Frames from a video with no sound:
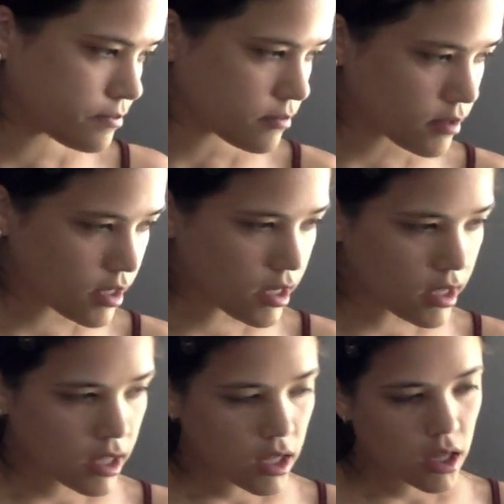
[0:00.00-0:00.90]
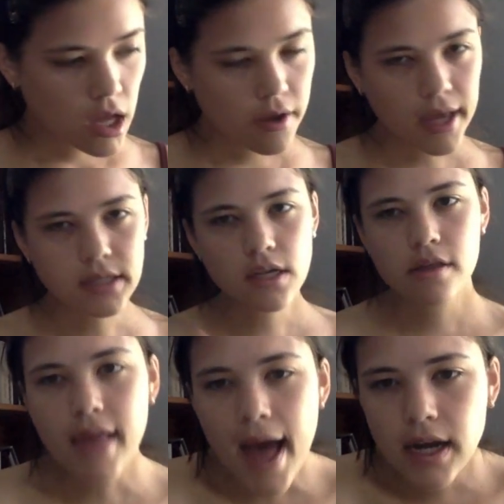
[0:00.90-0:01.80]
Okay, so
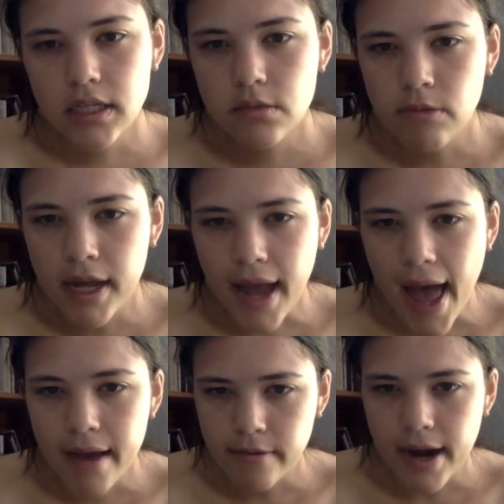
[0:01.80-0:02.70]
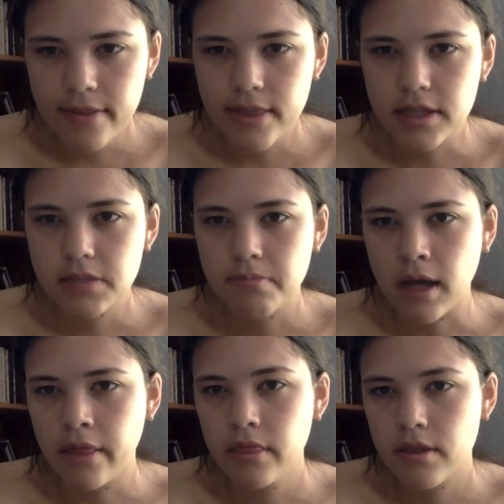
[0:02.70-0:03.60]
that is what I read this
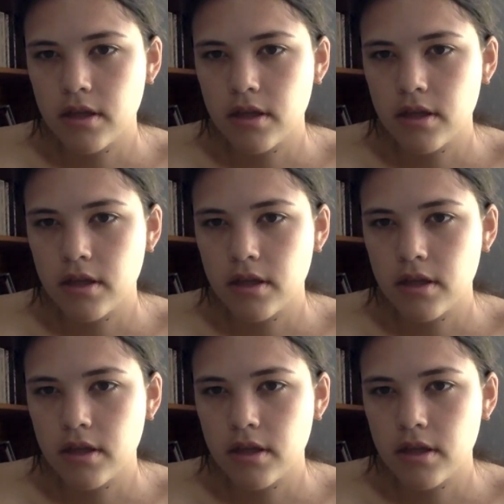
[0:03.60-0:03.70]
month.